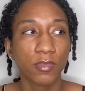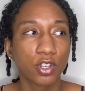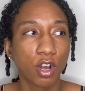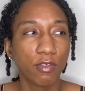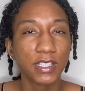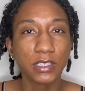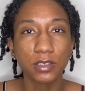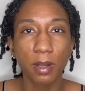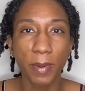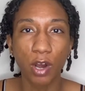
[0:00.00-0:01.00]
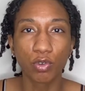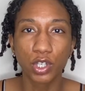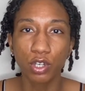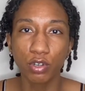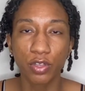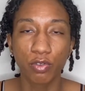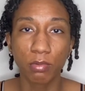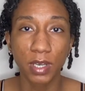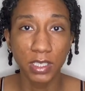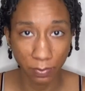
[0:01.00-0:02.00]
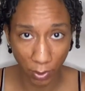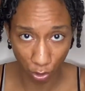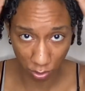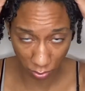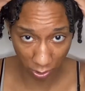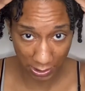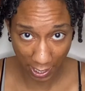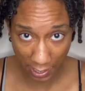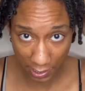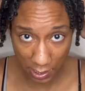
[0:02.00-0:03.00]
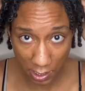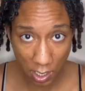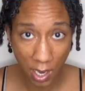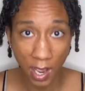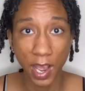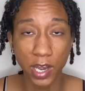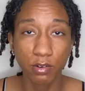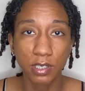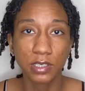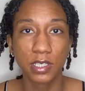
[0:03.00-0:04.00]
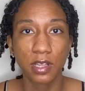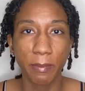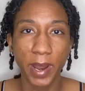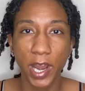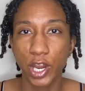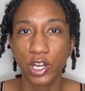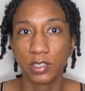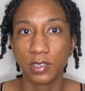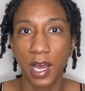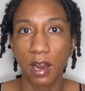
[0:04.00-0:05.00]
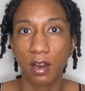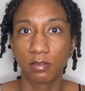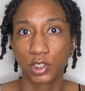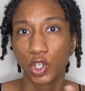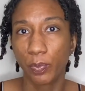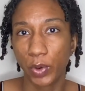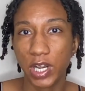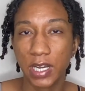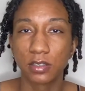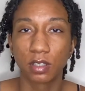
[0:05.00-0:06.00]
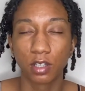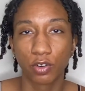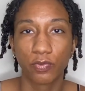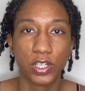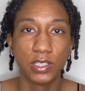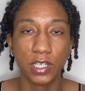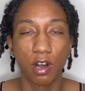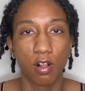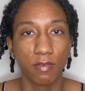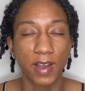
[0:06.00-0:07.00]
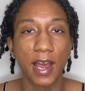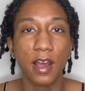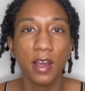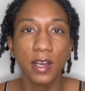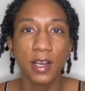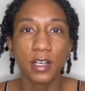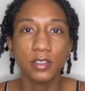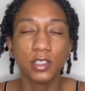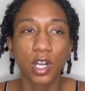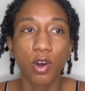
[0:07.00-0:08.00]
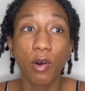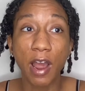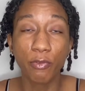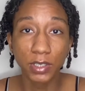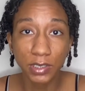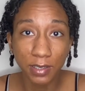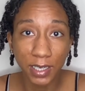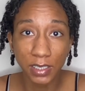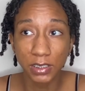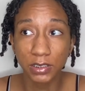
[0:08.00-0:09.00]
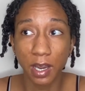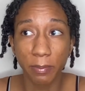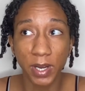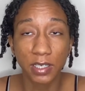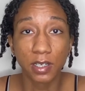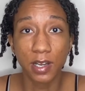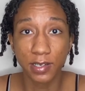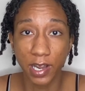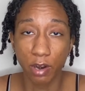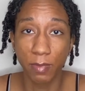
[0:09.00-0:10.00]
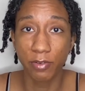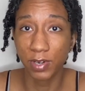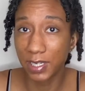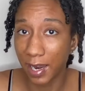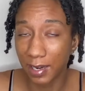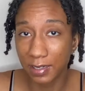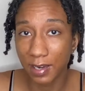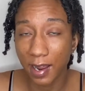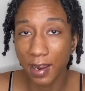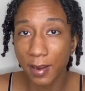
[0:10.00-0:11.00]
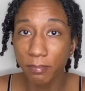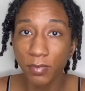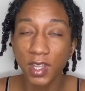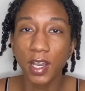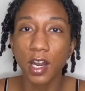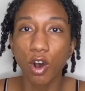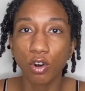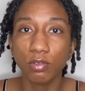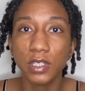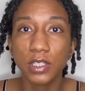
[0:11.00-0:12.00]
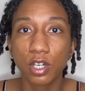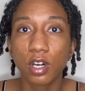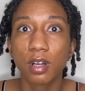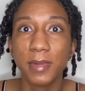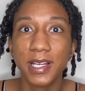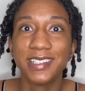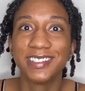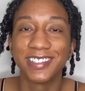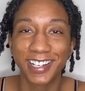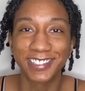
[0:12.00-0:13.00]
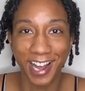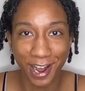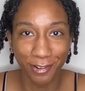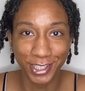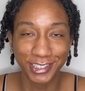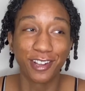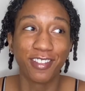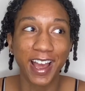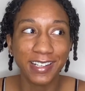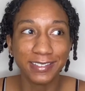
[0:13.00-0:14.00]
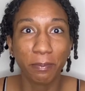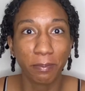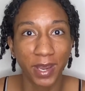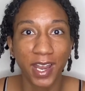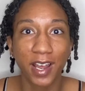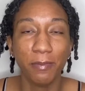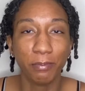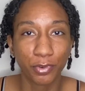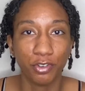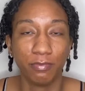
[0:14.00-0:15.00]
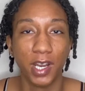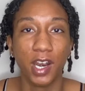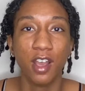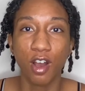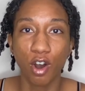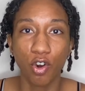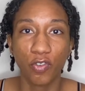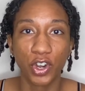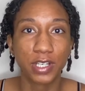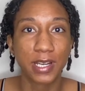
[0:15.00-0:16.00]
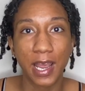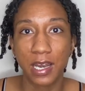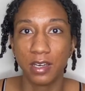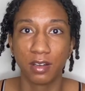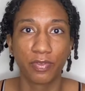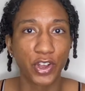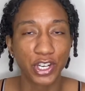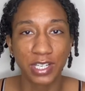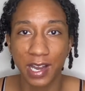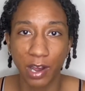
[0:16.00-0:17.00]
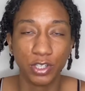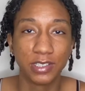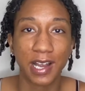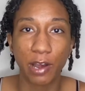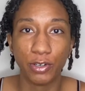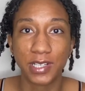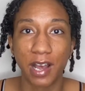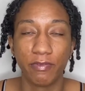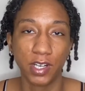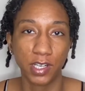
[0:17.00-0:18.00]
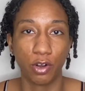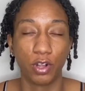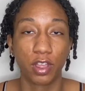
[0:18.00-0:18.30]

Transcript: So this is about 2 to 3 weeks post retightening, and you can see that my hair is not super neat. It's a little frizzy and all of that. And so I really like this set because it cut down on my retightening time. It only took me 6 hours. So that is a big improvement over 10 to 13 hours that I was having to deal with